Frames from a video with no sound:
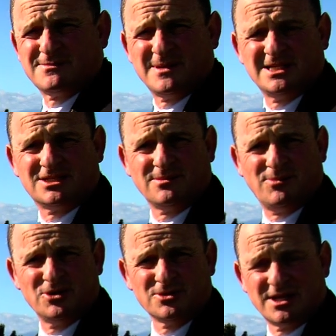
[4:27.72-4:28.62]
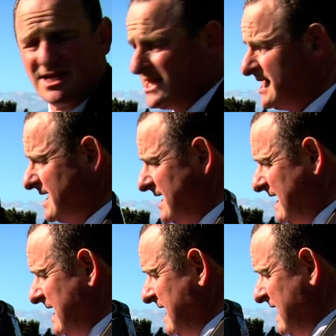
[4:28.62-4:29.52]
speed to boot,
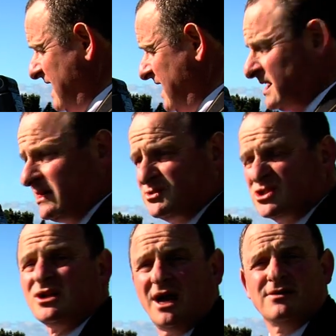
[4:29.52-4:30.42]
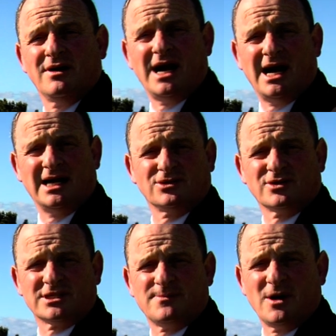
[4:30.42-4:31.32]
and I'm still
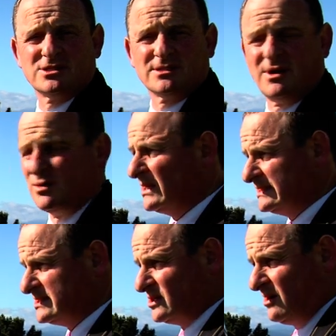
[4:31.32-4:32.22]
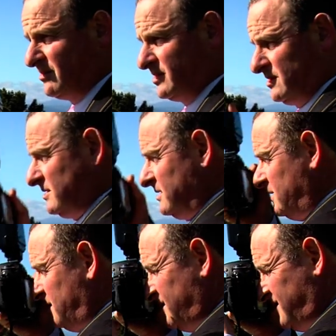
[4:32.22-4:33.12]
underexposing by one stop.
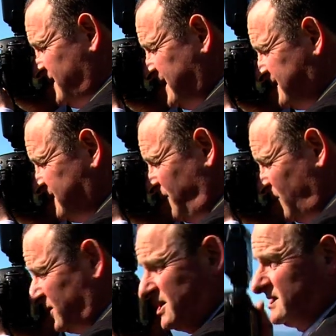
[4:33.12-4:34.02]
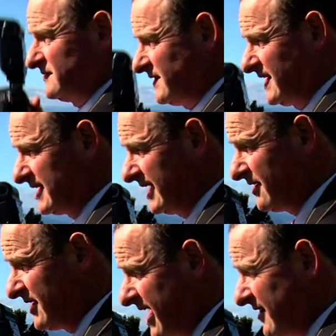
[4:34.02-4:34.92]
That's important because it's very
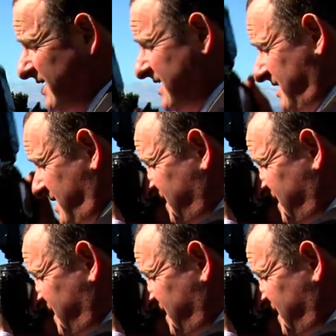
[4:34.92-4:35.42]
glary out there,